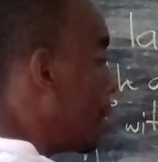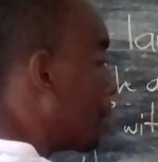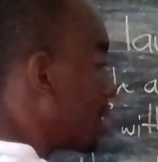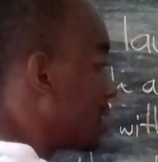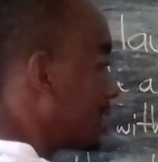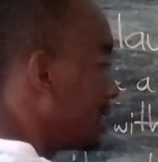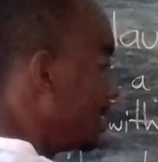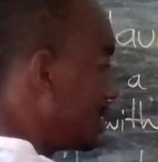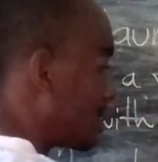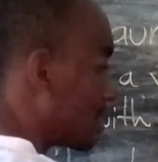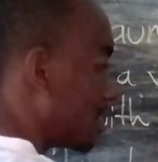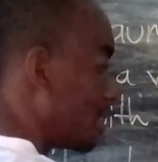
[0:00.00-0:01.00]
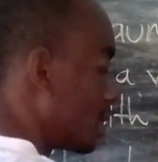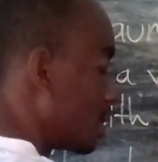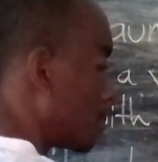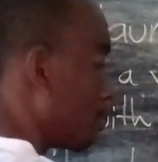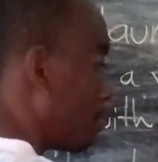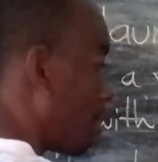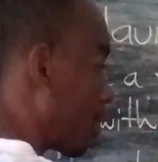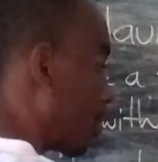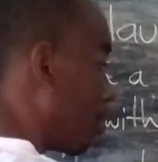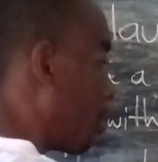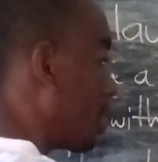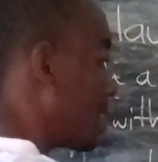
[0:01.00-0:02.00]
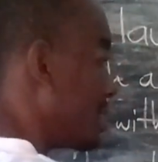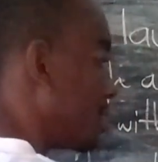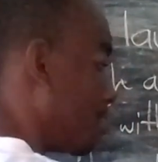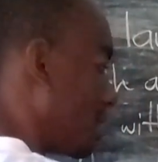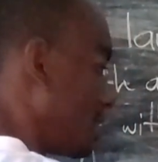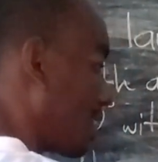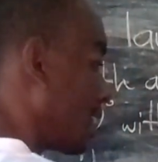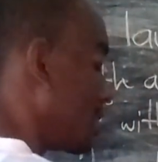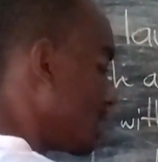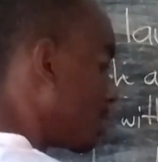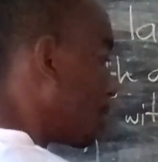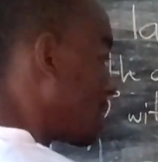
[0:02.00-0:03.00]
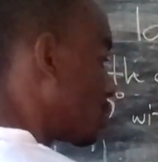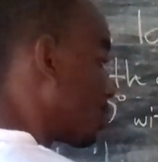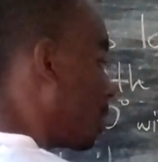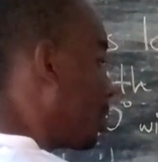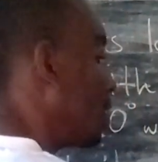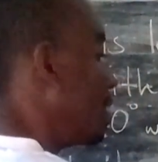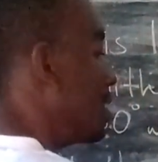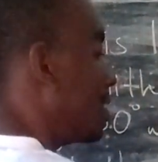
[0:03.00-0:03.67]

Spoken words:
but since this parabola is basically symmetrical,